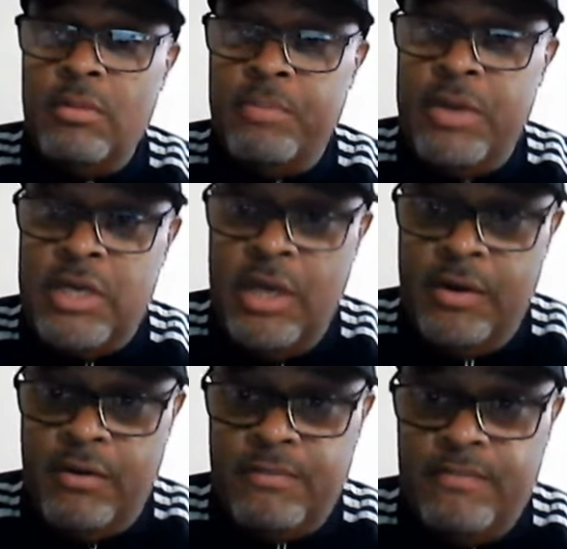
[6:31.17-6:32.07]

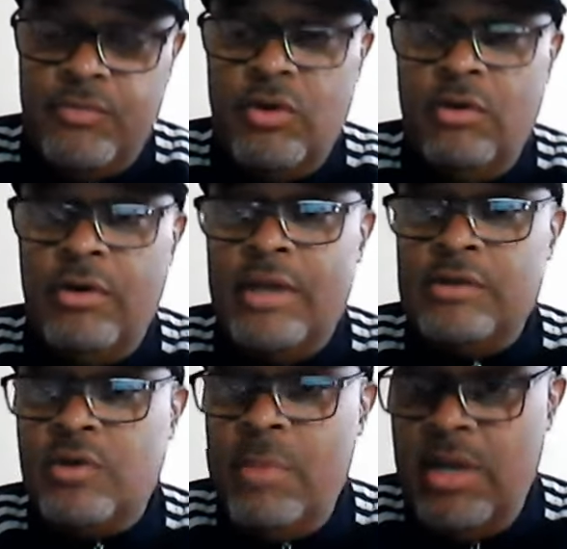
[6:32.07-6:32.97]
beginner or
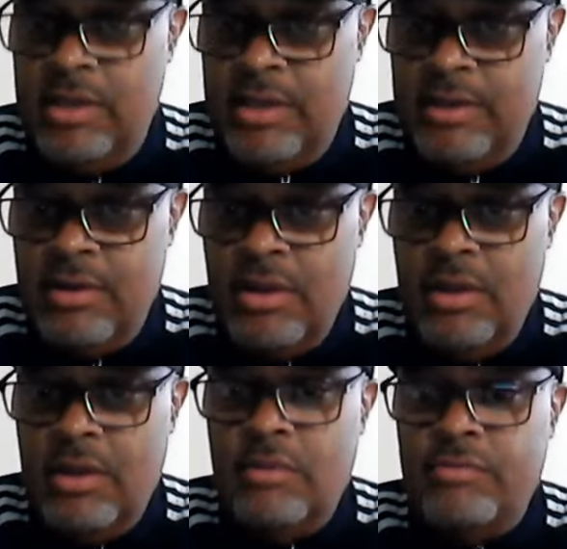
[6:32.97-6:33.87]
intermediate,
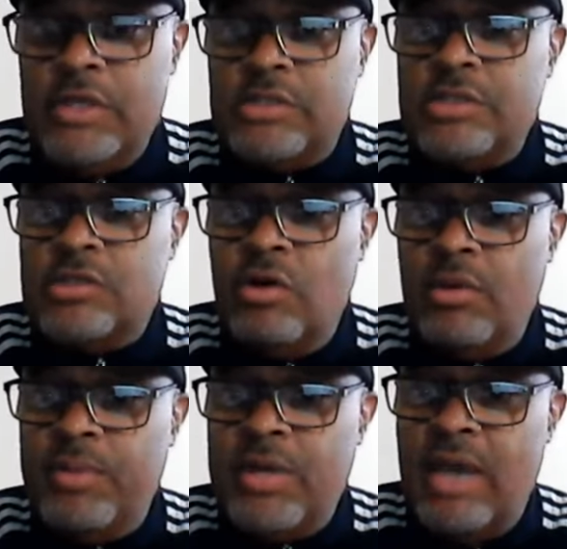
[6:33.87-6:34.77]
this is going
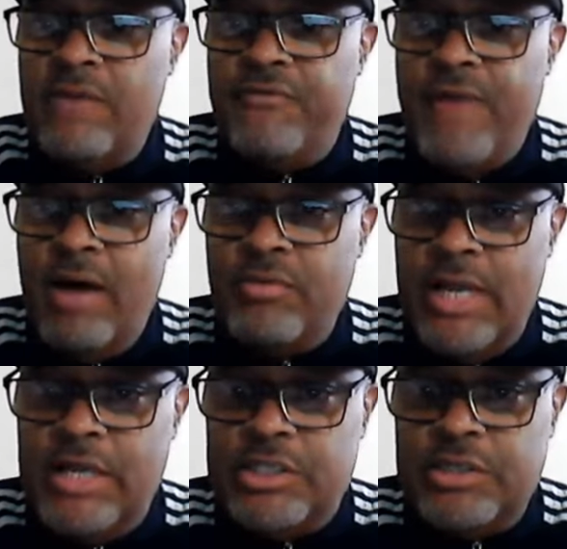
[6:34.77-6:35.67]
to be a
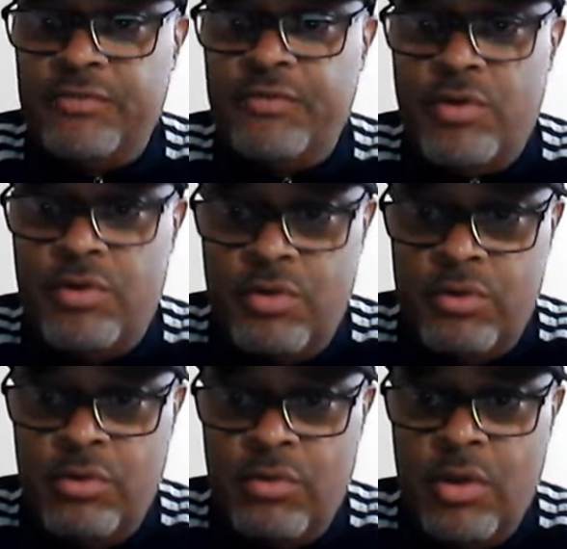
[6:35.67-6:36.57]
foundation for
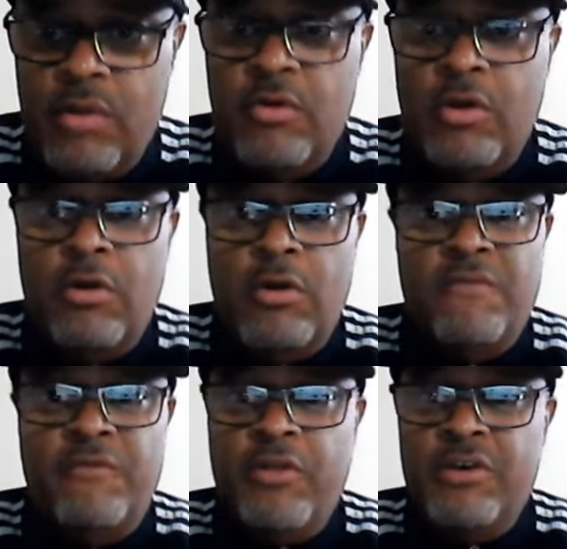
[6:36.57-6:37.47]
you
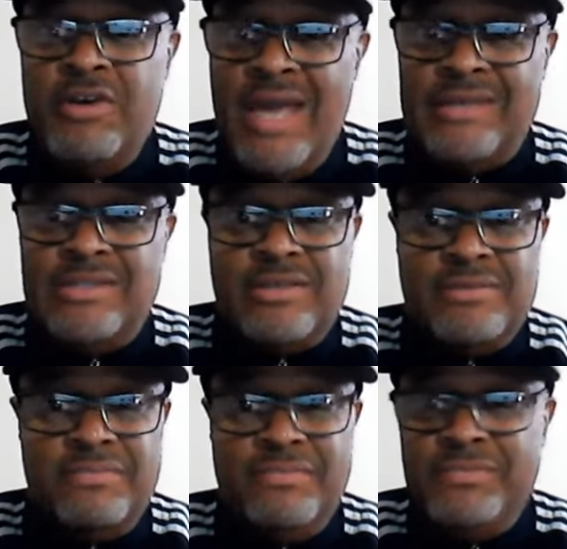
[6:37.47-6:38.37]
for the next
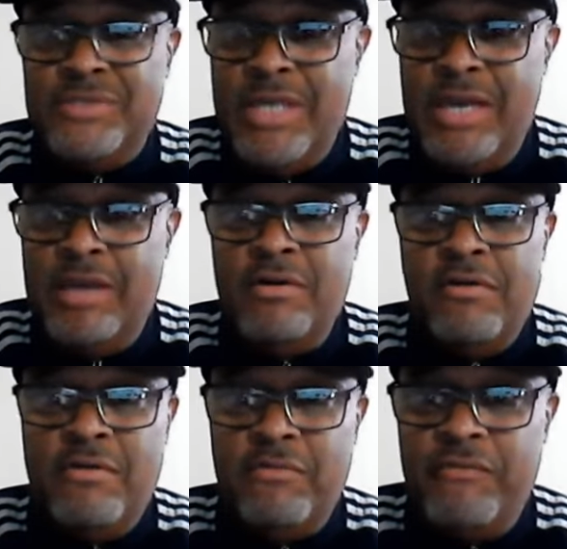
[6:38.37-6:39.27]
10,
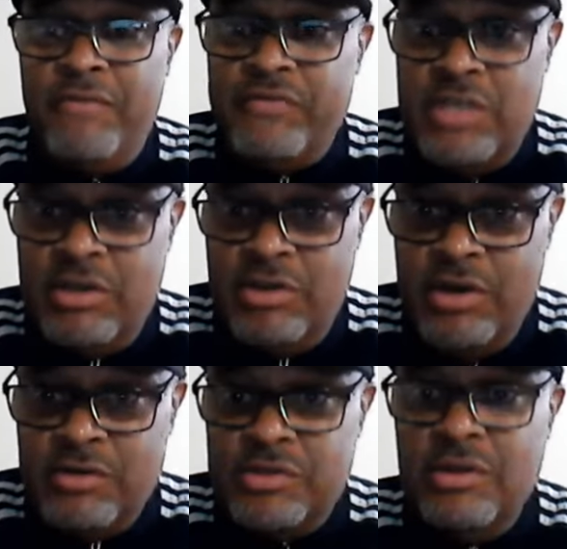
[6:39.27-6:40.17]
15
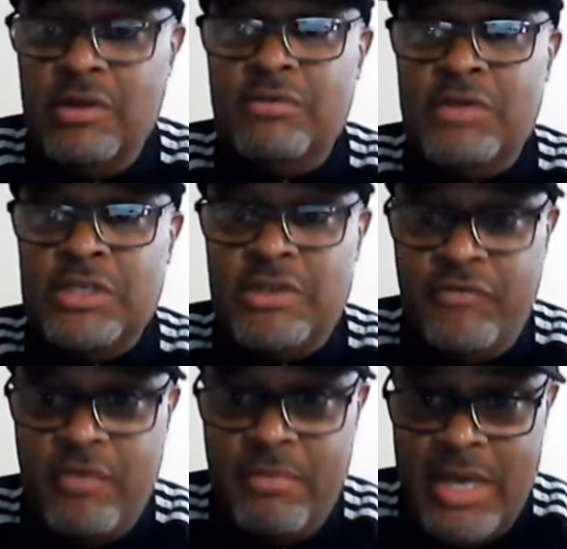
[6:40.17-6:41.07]
years. This
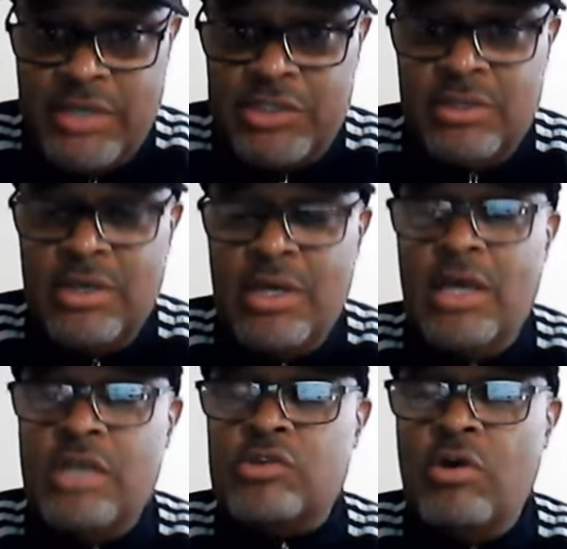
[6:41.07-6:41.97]
information
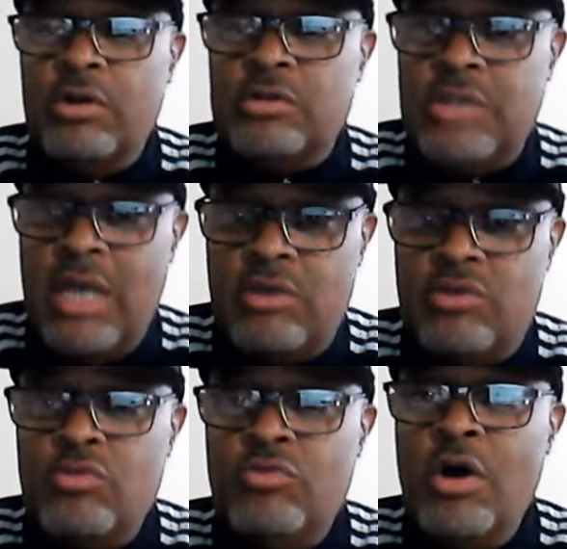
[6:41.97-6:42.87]
is going to take
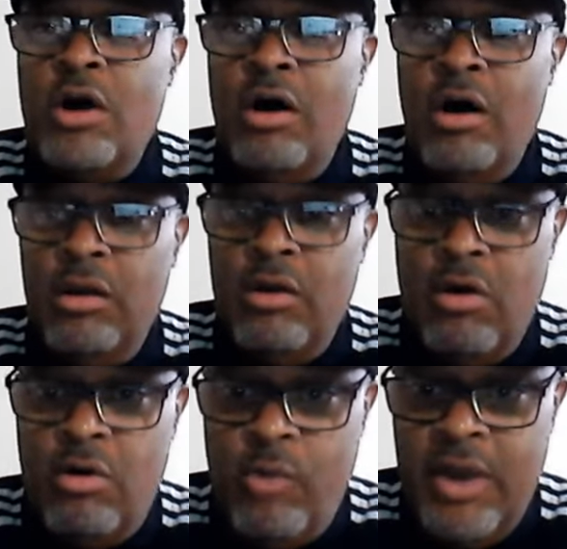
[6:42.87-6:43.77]
you a
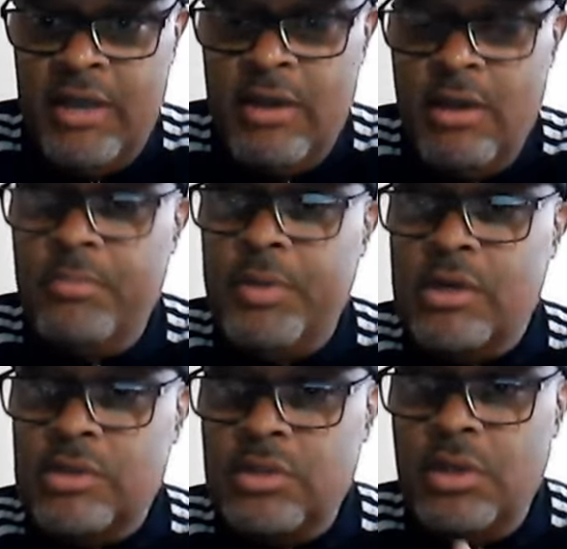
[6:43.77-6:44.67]
long way
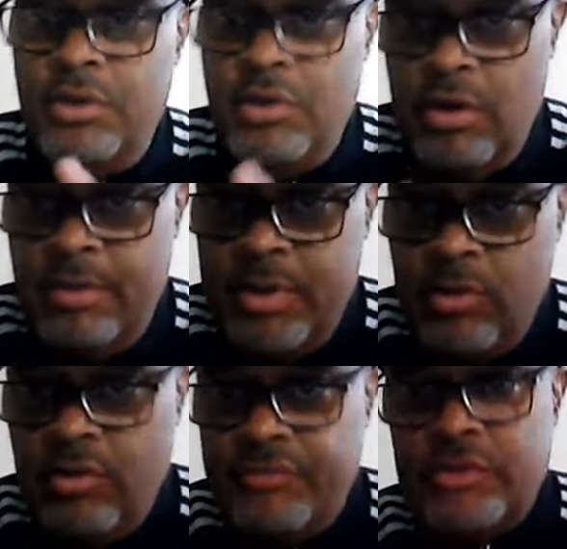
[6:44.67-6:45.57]
because you're going to
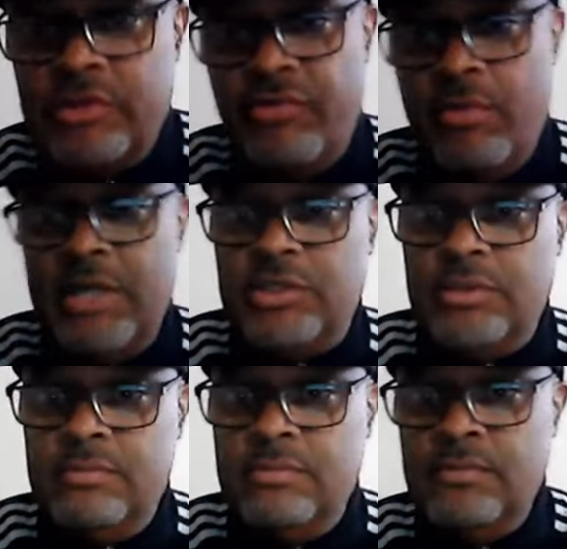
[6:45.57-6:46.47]
build off this information.